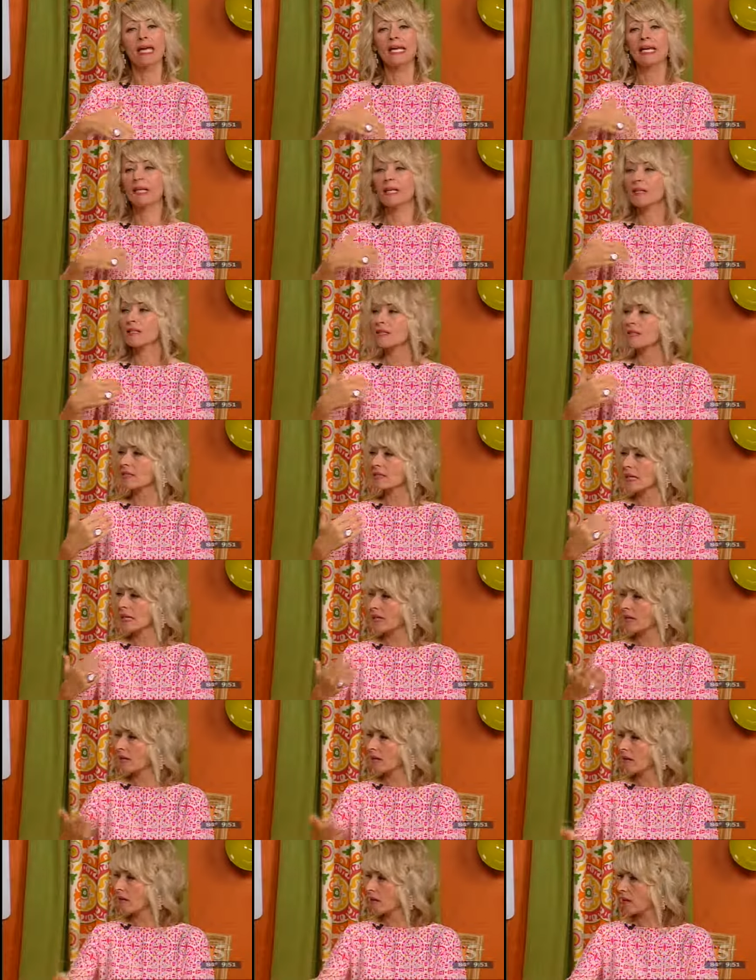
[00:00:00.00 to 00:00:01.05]
it can
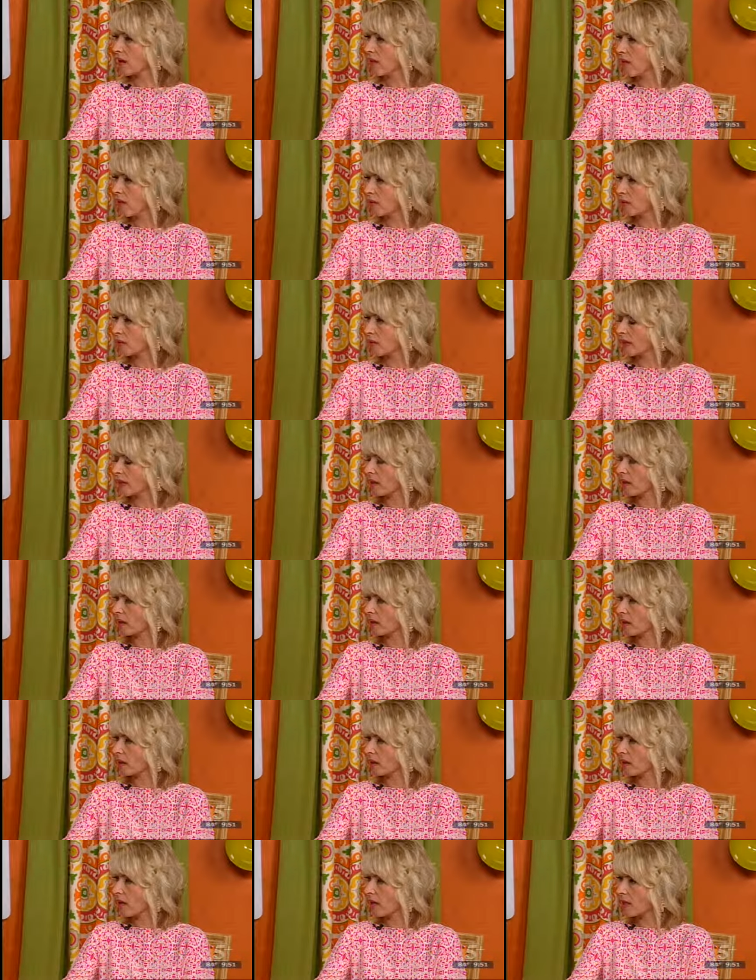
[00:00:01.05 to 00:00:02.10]
stand alone. And I
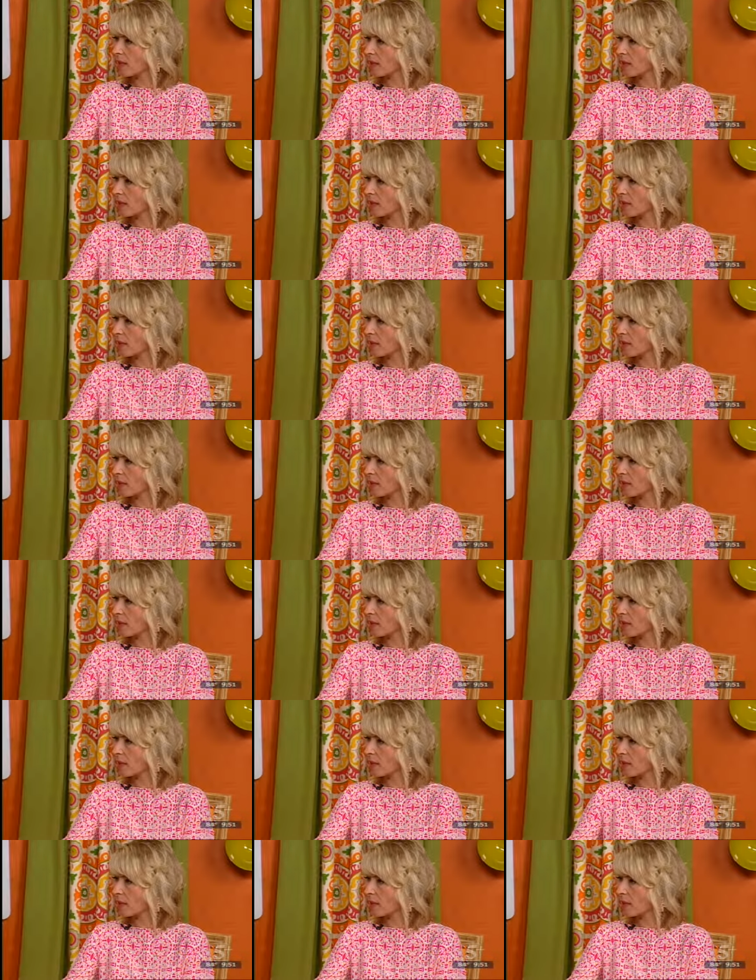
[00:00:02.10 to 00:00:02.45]
know a lot of mm-hmm.